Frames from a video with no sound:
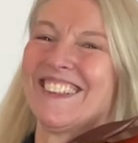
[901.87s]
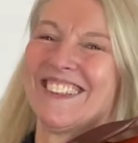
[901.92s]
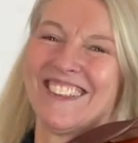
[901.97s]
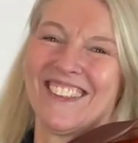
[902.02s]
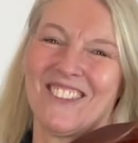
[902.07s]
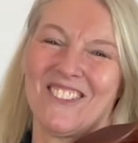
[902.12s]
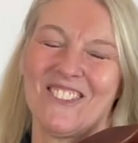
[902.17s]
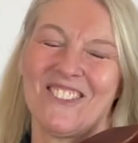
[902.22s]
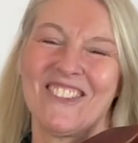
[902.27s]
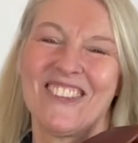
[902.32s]

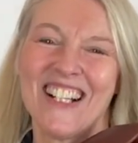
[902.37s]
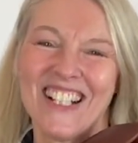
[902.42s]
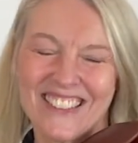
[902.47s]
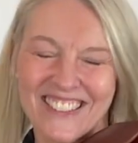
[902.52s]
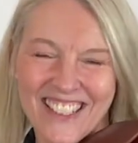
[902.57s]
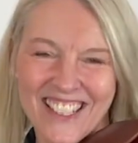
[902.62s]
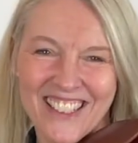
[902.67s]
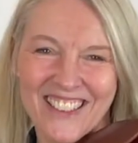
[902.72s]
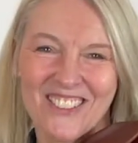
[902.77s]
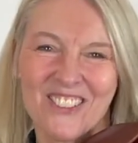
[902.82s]
well
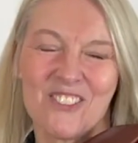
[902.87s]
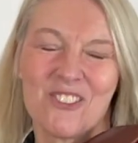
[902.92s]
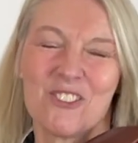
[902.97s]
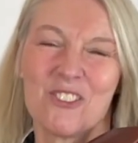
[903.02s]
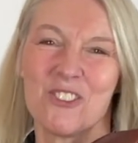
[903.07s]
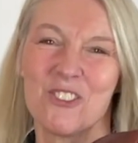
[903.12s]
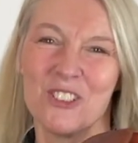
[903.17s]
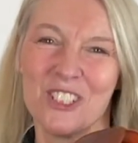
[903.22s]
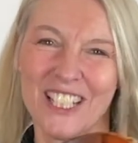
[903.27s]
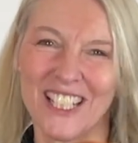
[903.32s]
done,
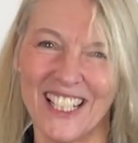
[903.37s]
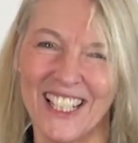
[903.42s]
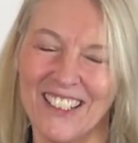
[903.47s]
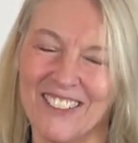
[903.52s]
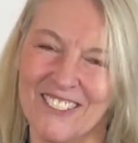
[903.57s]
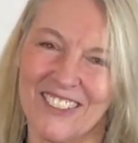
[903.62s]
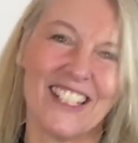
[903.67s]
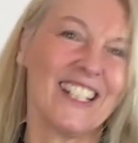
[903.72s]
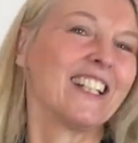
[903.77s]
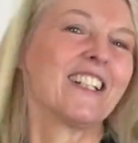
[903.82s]

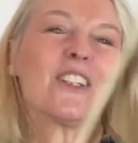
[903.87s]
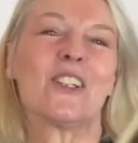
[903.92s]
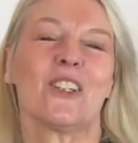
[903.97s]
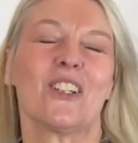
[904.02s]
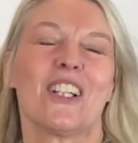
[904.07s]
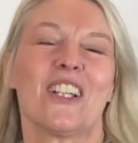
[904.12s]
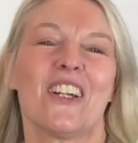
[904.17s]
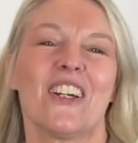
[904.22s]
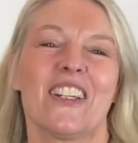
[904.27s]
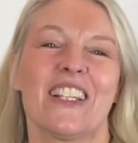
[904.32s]
really good
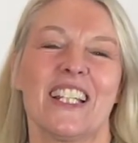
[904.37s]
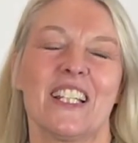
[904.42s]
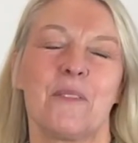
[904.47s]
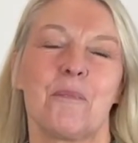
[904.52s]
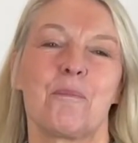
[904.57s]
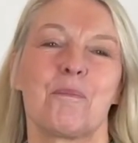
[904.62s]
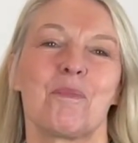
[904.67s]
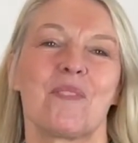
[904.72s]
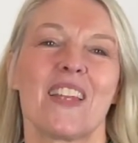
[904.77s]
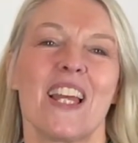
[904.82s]
learning.
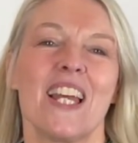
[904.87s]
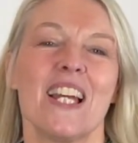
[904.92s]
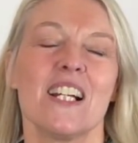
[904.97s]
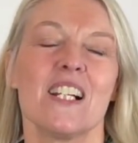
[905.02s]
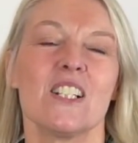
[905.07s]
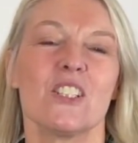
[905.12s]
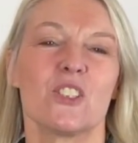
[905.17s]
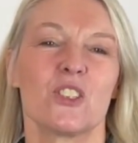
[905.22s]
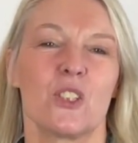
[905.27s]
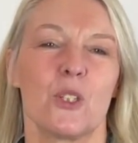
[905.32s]

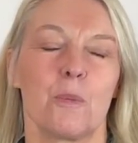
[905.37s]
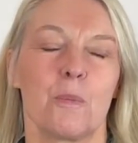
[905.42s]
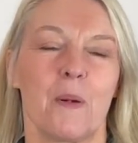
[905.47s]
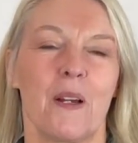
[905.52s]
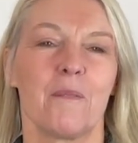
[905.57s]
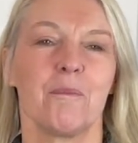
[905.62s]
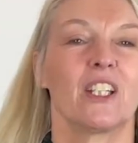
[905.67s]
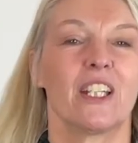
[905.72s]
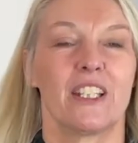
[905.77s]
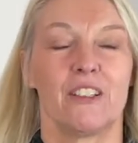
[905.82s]
Super.
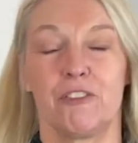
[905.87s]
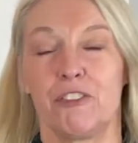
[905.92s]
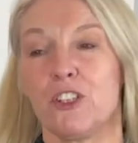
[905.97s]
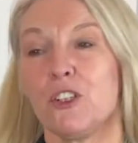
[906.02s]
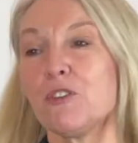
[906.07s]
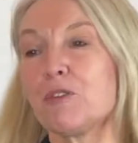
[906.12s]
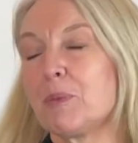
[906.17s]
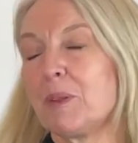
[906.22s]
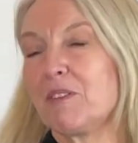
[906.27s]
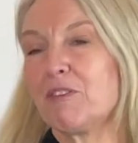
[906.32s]
If
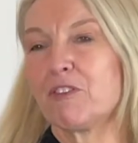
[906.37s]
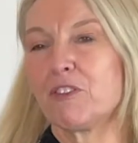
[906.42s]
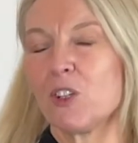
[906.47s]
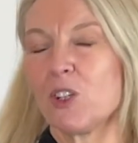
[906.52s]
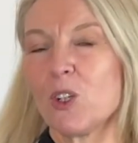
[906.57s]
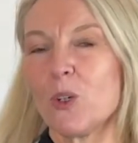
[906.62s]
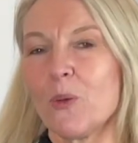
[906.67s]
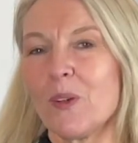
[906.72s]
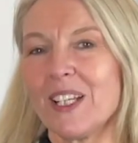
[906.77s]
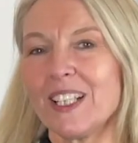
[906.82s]
you've been
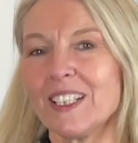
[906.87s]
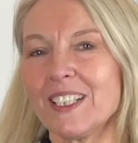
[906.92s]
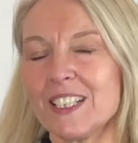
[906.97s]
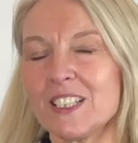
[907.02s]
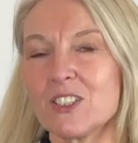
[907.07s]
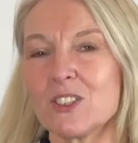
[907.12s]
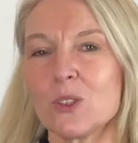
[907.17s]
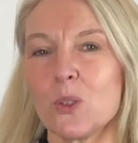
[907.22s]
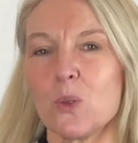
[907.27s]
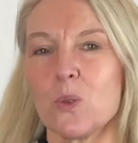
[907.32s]
following
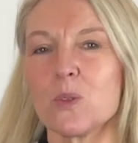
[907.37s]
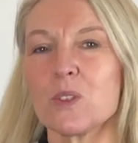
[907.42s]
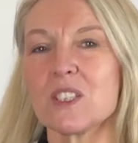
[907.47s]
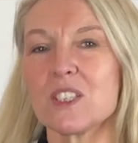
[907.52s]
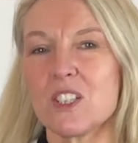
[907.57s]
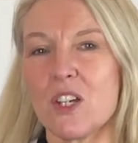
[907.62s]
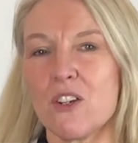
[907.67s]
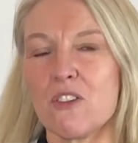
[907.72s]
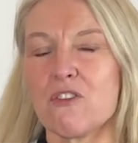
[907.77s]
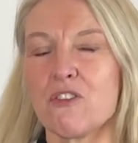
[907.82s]
this course
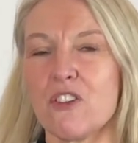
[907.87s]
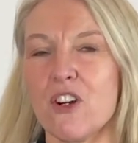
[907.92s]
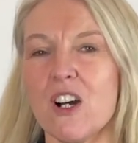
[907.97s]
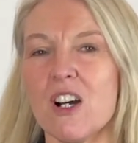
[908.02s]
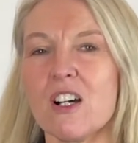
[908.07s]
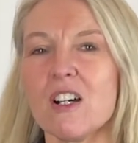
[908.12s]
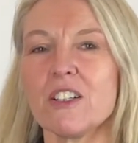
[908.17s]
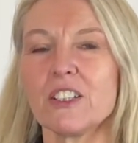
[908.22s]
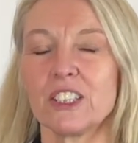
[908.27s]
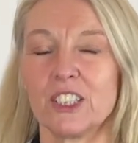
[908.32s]
so
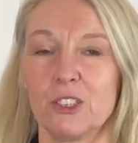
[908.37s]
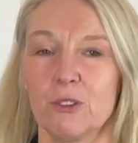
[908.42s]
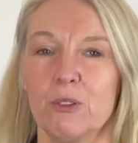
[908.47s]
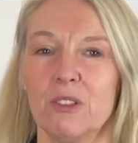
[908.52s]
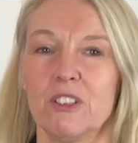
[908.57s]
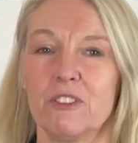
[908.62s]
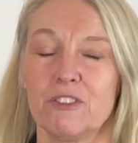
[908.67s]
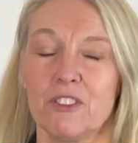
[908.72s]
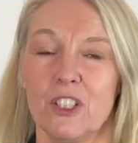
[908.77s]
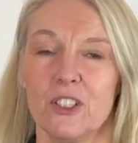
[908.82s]
far, you will
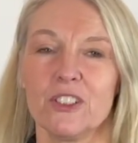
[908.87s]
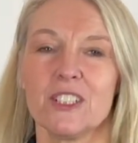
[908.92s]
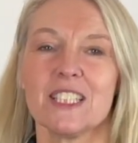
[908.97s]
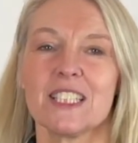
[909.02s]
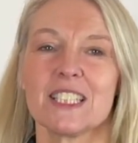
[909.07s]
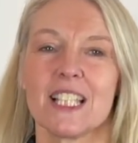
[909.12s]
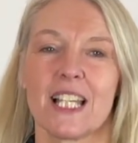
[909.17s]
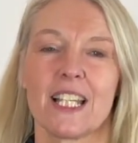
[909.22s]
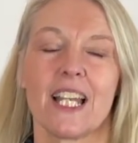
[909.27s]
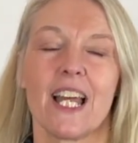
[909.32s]
have noticed
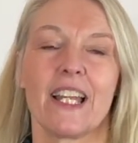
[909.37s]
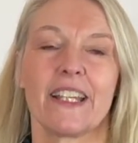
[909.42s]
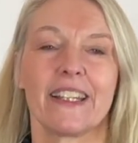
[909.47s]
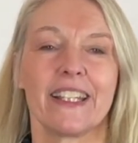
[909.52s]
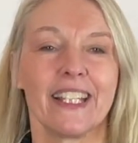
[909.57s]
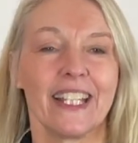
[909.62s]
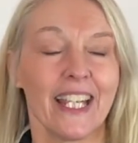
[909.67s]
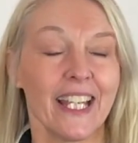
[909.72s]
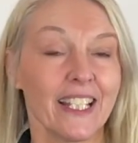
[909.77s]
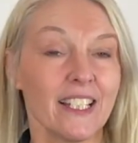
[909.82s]
that at
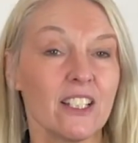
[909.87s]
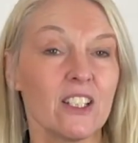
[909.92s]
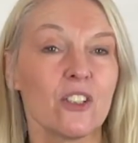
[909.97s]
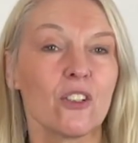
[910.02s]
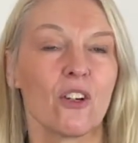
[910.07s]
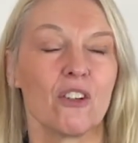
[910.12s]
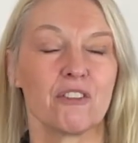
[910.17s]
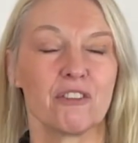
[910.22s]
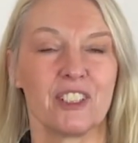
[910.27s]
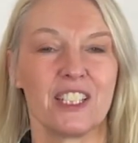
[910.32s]
the end
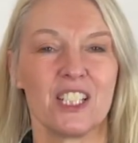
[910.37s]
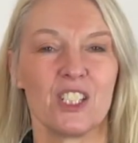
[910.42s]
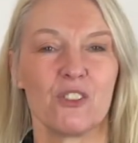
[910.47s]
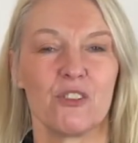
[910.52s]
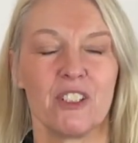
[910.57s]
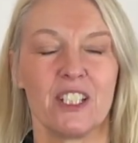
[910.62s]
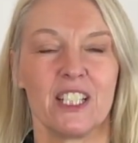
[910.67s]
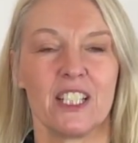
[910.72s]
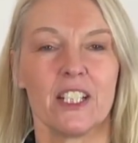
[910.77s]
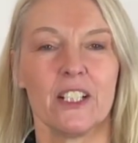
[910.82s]
of each
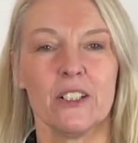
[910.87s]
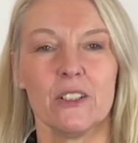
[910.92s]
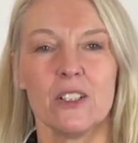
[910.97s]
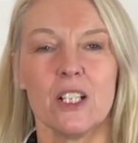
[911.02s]
video